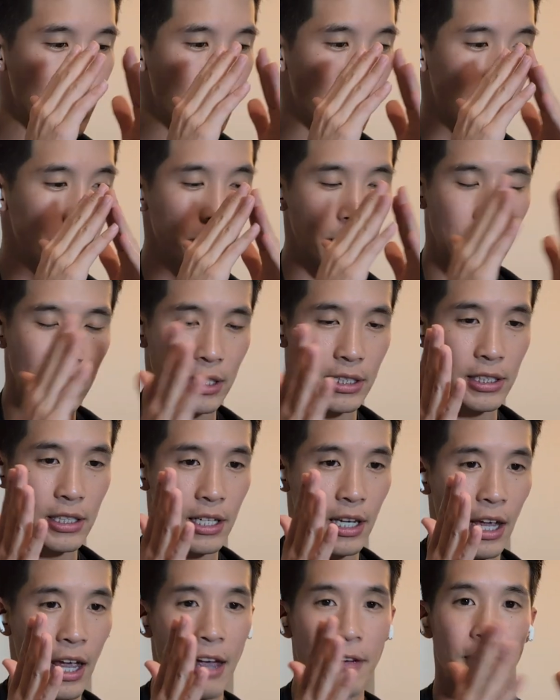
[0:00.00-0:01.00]
want to play these
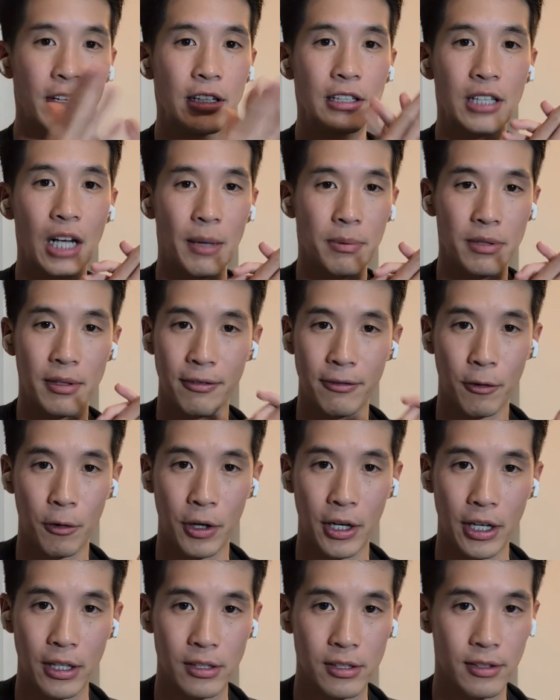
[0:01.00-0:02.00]
heavy topspin
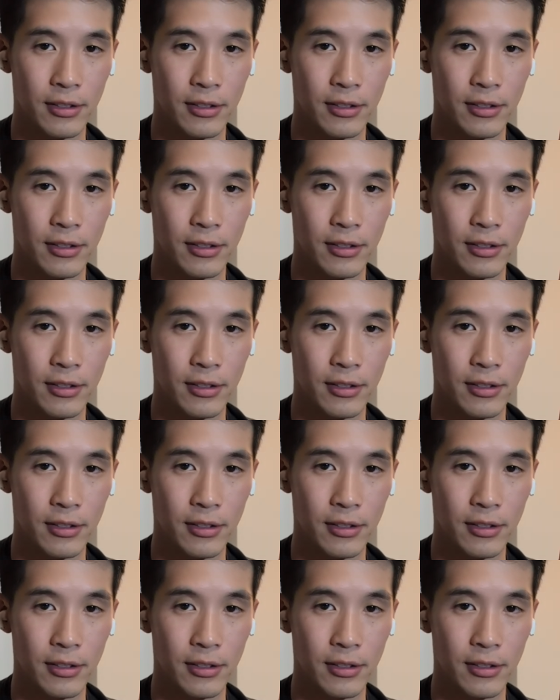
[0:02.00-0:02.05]
forehands.